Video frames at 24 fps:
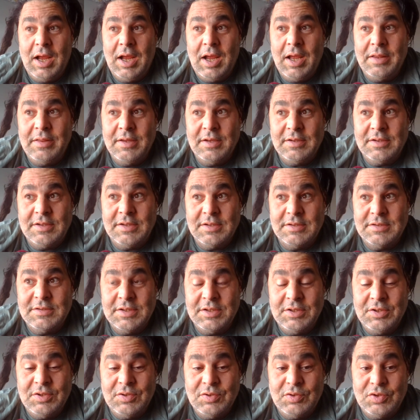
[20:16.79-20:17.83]
and then
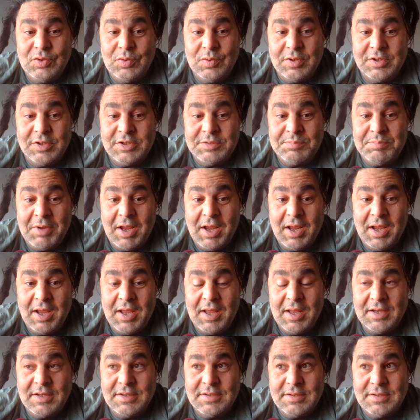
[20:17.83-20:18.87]
continued to
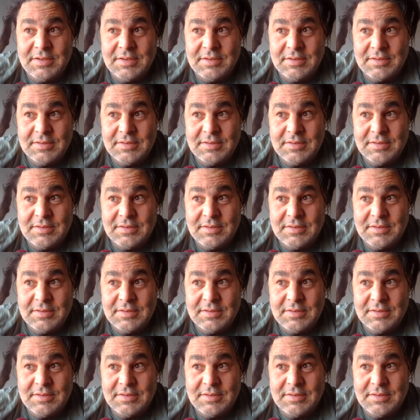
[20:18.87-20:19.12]
expand